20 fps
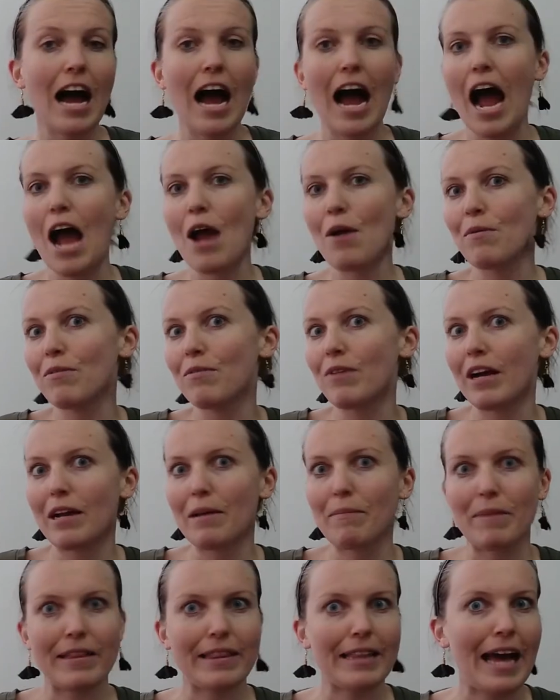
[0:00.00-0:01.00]
I would
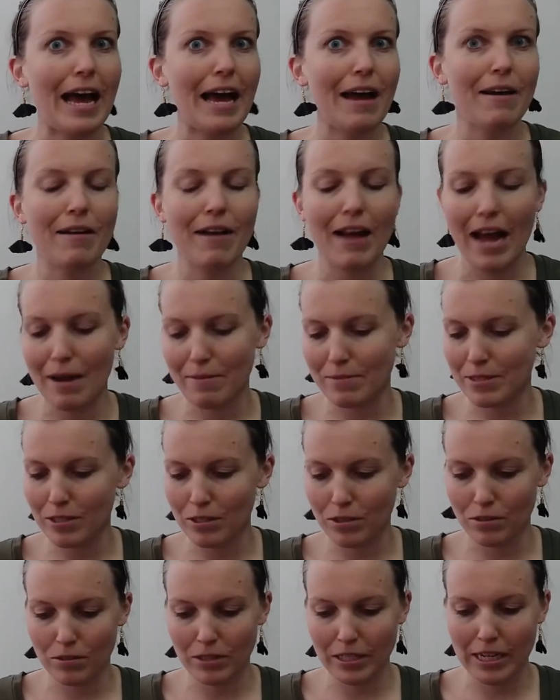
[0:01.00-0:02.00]
recommend that,
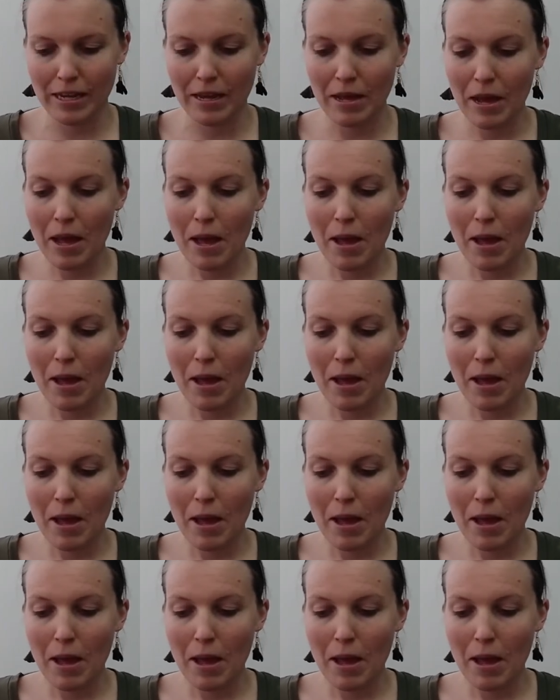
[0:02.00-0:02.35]
absolutely.